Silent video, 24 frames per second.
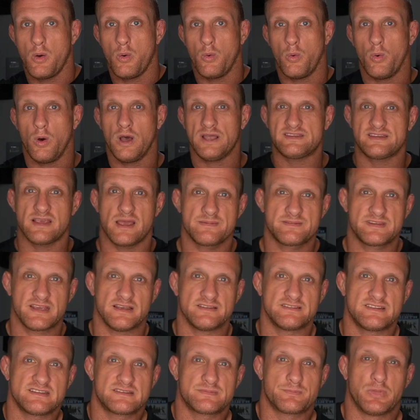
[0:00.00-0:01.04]
What's up,
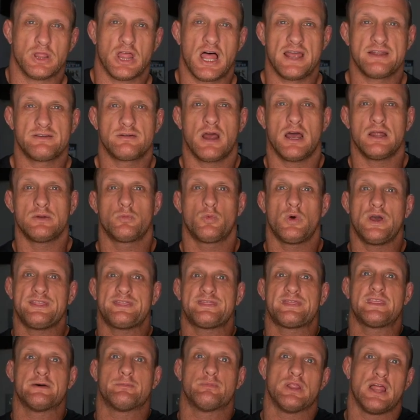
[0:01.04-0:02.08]
sons? It's Blind Rod with
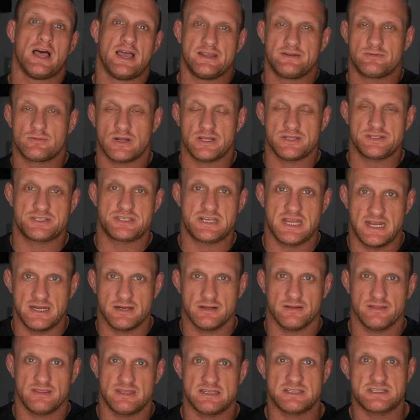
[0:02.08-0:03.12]
the Blind Run
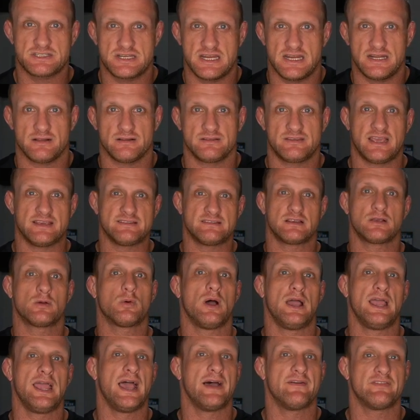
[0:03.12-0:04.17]
channel. This channel doesn't
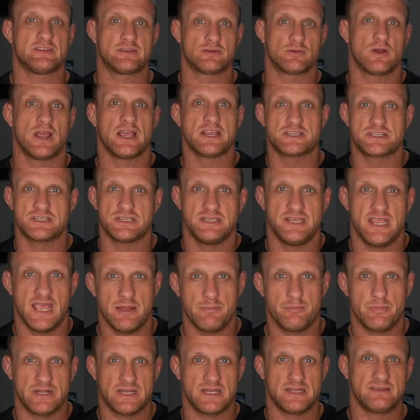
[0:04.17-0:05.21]
quite have a direction
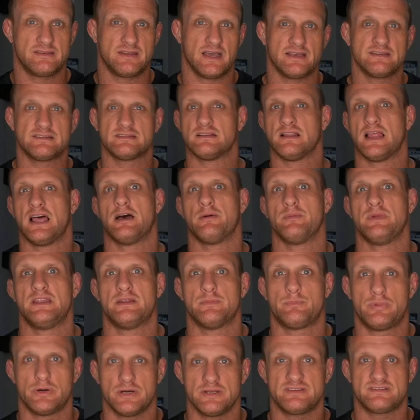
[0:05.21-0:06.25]
yet, but it does allow me to
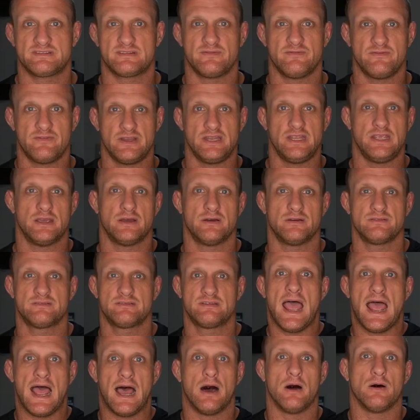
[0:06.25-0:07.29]
put some videos
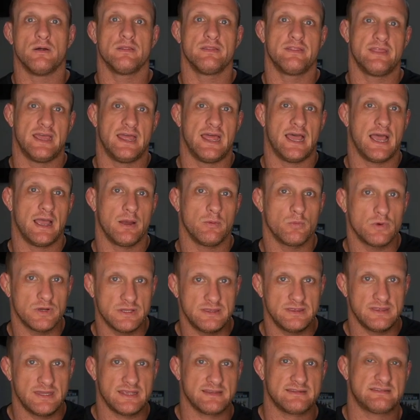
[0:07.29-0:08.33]
out that I
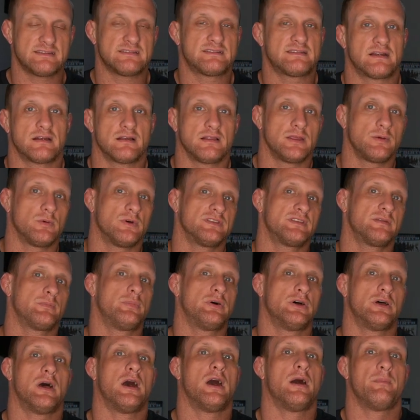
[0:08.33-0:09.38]
wouldn't necessarily want to
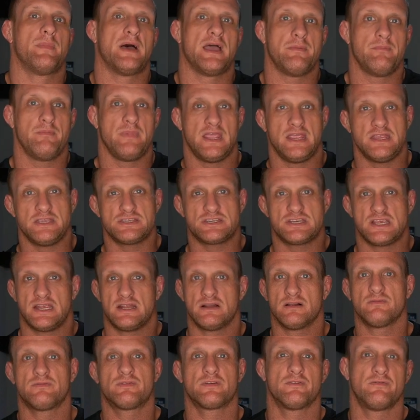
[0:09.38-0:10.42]
put on my main
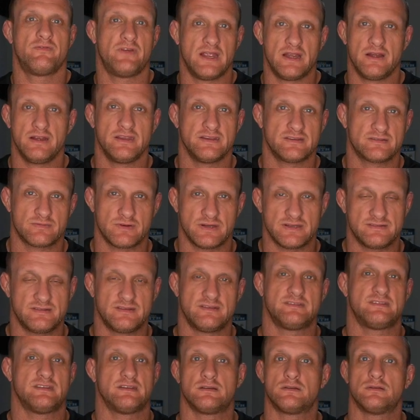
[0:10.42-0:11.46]
channel for various
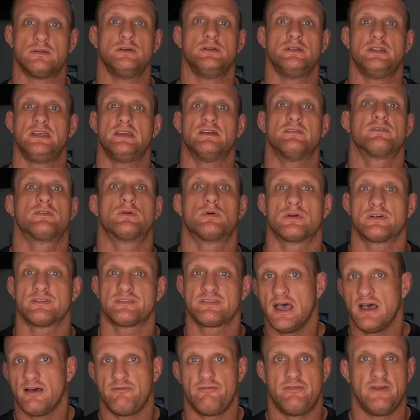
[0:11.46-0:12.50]
reasons, including, of
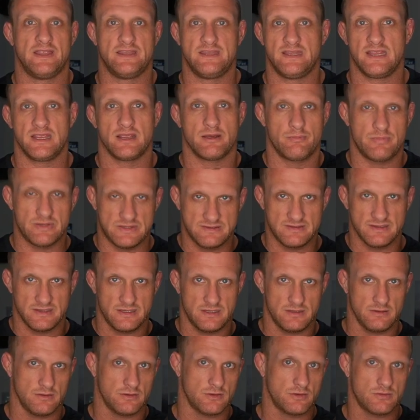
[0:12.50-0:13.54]
course, offending a
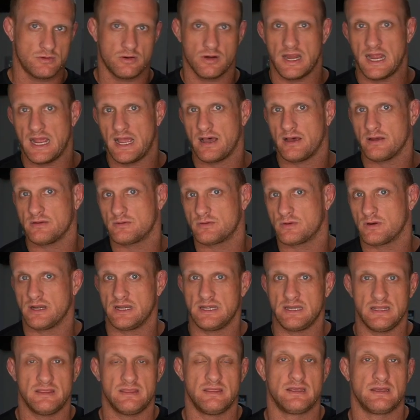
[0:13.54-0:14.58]
particular crowd or
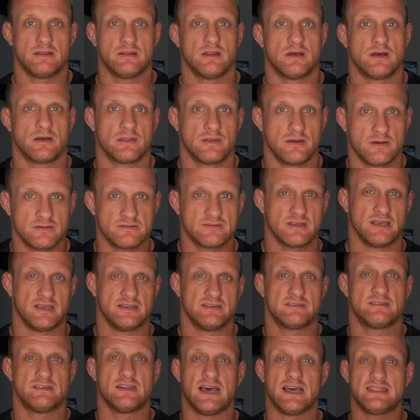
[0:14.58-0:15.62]
anything along those
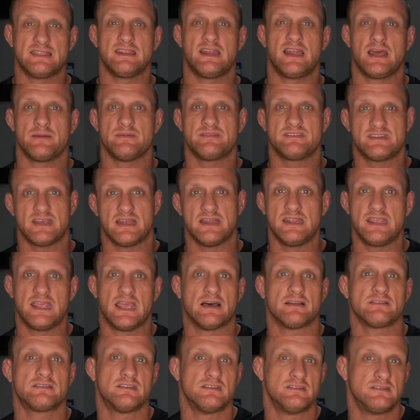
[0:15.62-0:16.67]
lines. Not that I'm setting
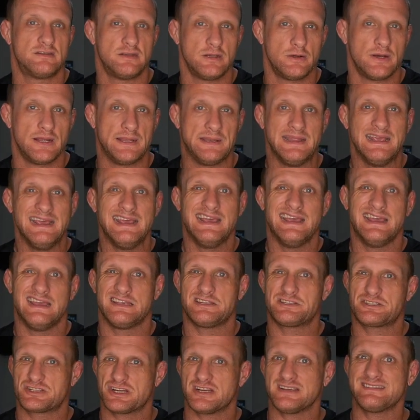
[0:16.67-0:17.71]
out to do it,
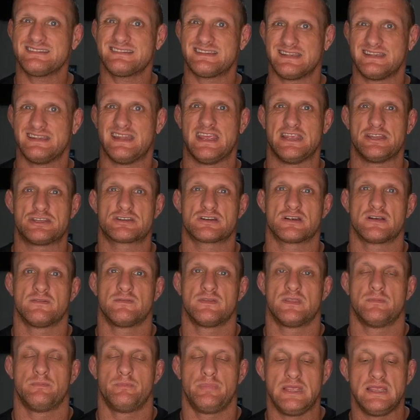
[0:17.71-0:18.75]
it's just the nature of
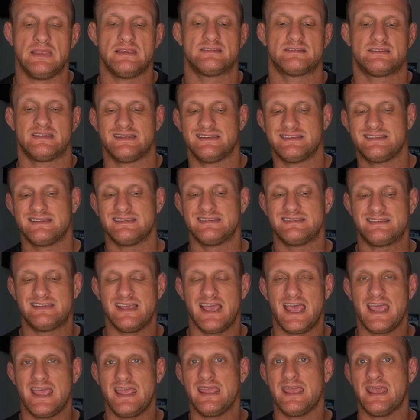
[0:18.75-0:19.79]
the beast. And
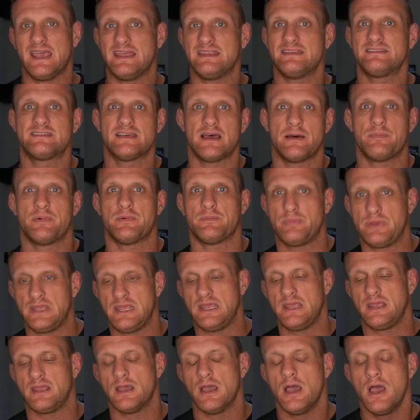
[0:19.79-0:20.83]
today ends up
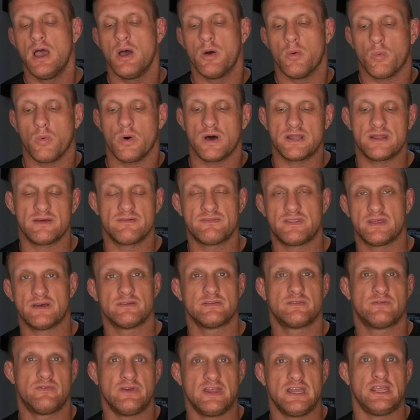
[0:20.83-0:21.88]
being one of
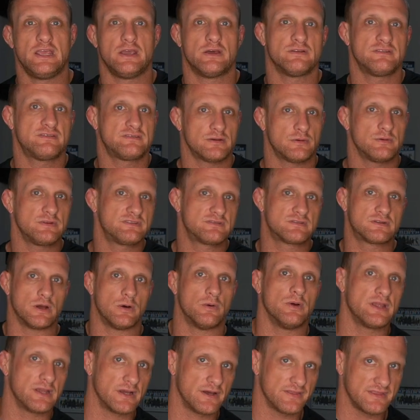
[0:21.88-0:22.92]
those videos, so it's
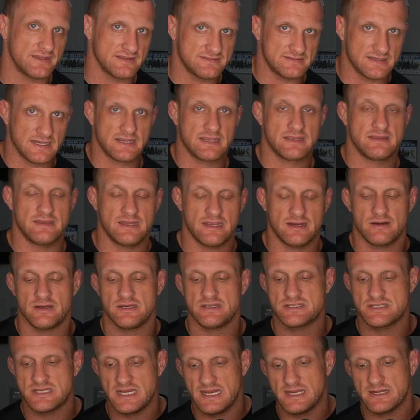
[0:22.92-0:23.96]
going on the secondary
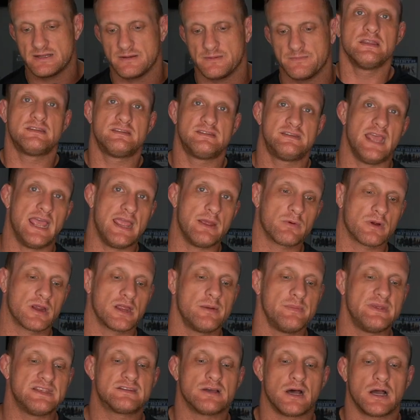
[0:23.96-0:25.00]
channel. Today, we're going
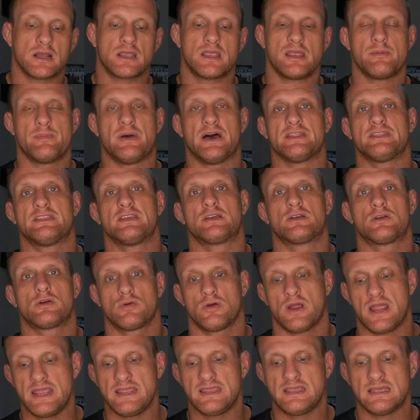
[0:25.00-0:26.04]
to be talking about the
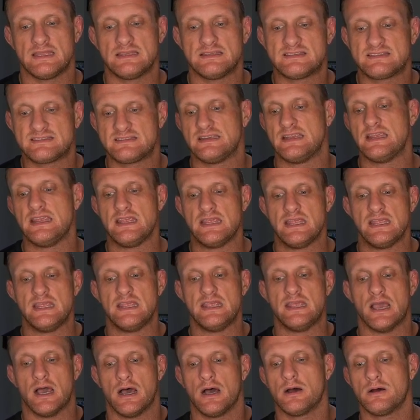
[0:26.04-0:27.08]
Kraken
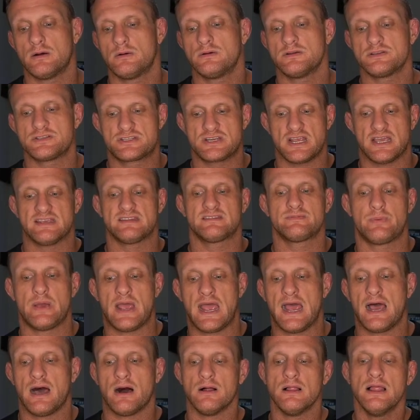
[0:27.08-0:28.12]
CEO, Jess
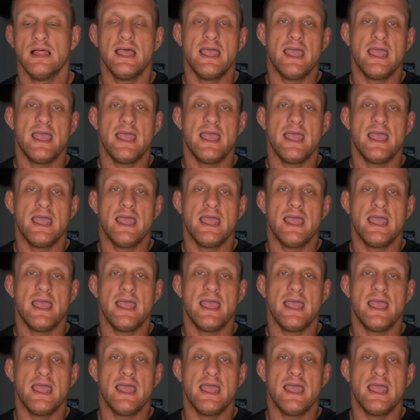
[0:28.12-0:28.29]
Powell,